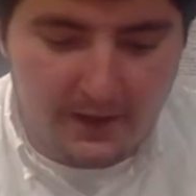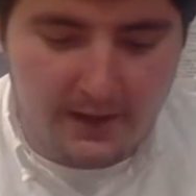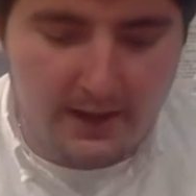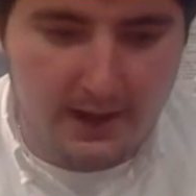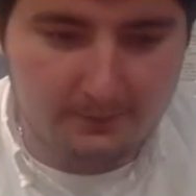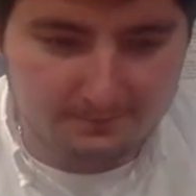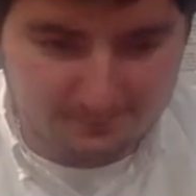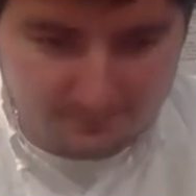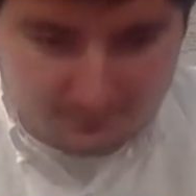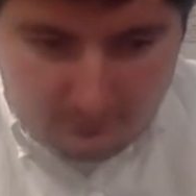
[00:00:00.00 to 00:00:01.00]
Now,
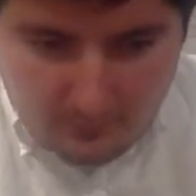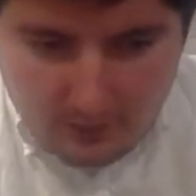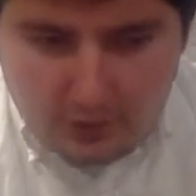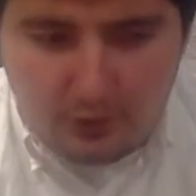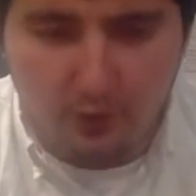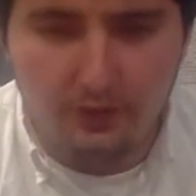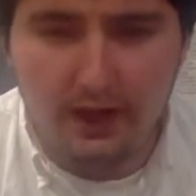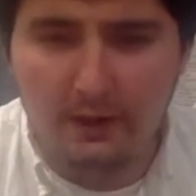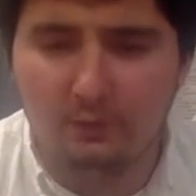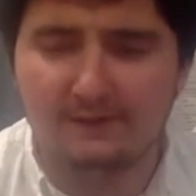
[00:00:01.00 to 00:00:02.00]

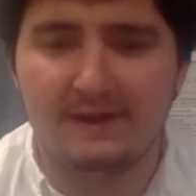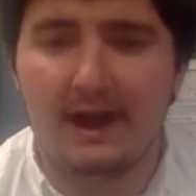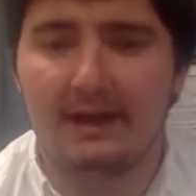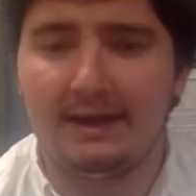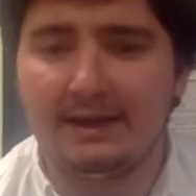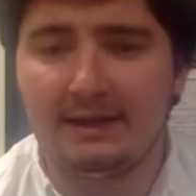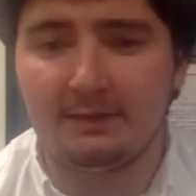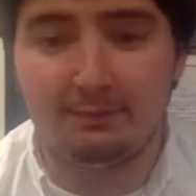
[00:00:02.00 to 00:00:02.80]
Northiem was not a